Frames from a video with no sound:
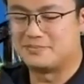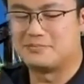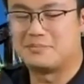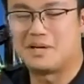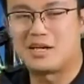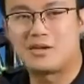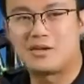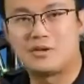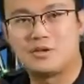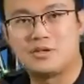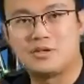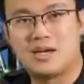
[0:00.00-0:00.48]

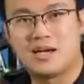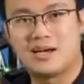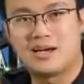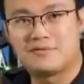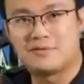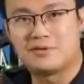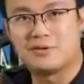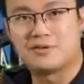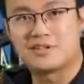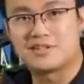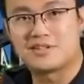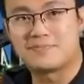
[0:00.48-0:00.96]
Make sure you
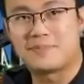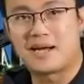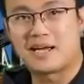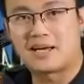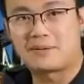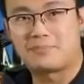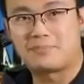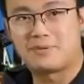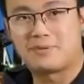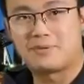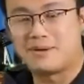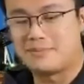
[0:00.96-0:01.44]
have your
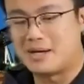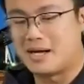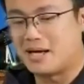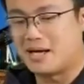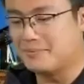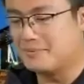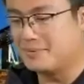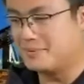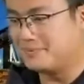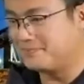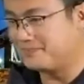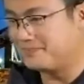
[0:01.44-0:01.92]
Spike Prime
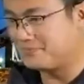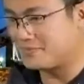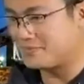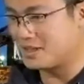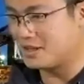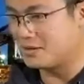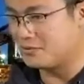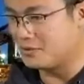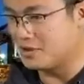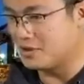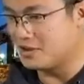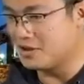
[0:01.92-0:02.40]
hub
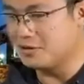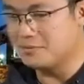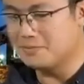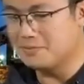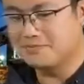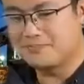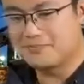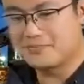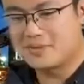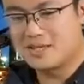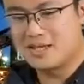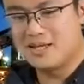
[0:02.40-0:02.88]
with you,
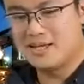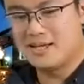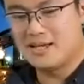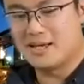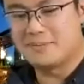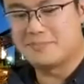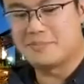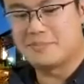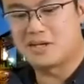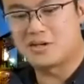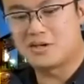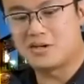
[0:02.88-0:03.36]

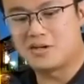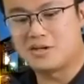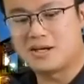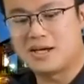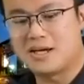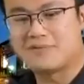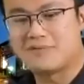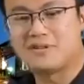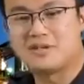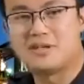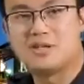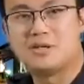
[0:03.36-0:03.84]
and make sure you
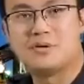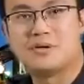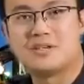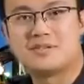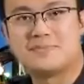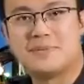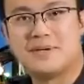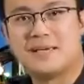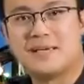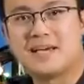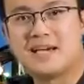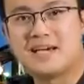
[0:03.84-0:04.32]
have the
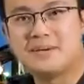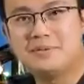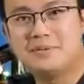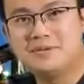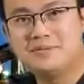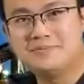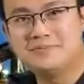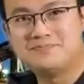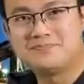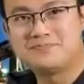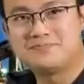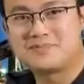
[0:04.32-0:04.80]
USB
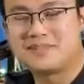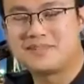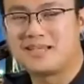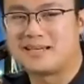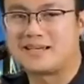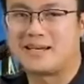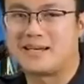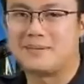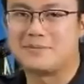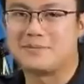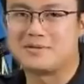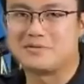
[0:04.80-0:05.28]
cable
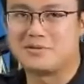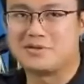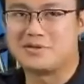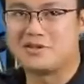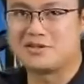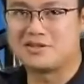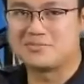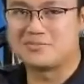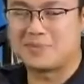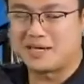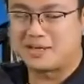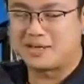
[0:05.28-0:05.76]
that comes with
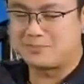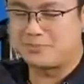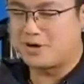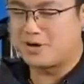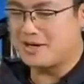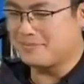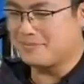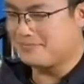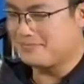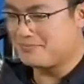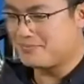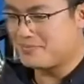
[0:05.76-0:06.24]
your Spike
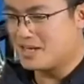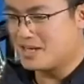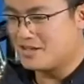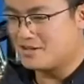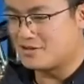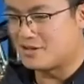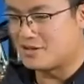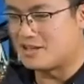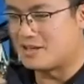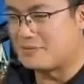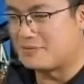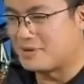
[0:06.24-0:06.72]
Prime
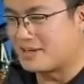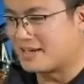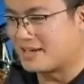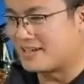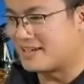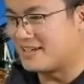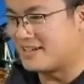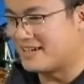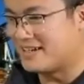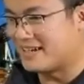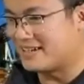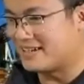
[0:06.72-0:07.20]
so that we
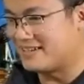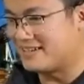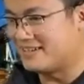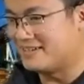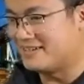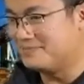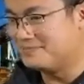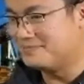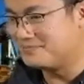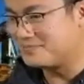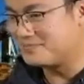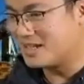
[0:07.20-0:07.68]
can connect
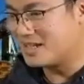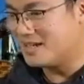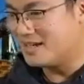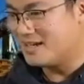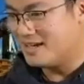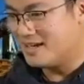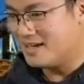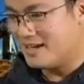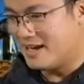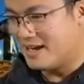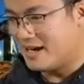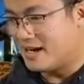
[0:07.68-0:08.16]
it.
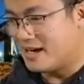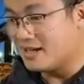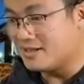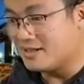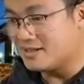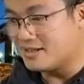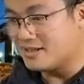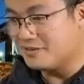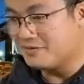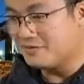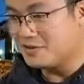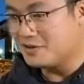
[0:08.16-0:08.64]

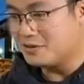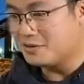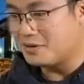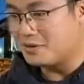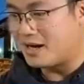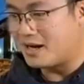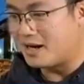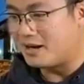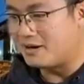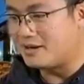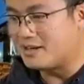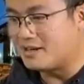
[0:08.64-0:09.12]
And if you
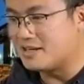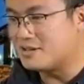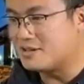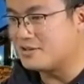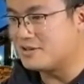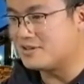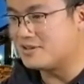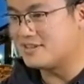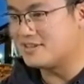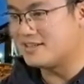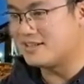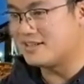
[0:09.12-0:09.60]
are
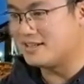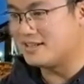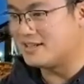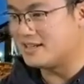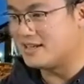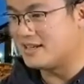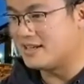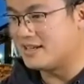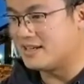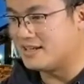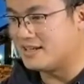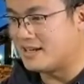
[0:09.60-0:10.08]
interested
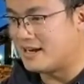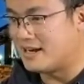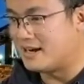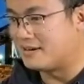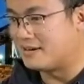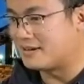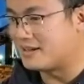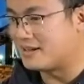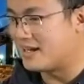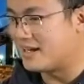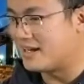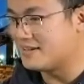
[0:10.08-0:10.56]
in
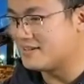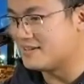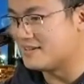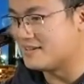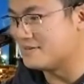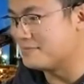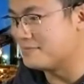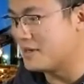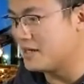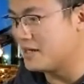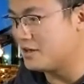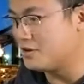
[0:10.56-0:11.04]
our
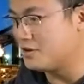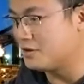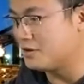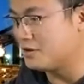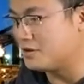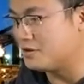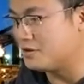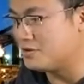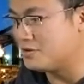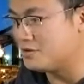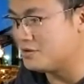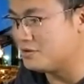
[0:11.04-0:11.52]
classes, make sure
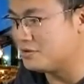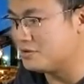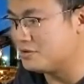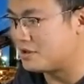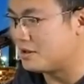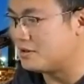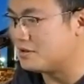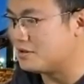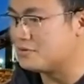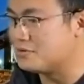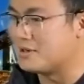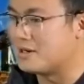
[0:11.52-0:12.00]
you do
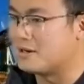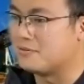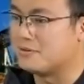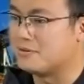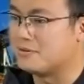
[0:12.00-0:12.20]
go to our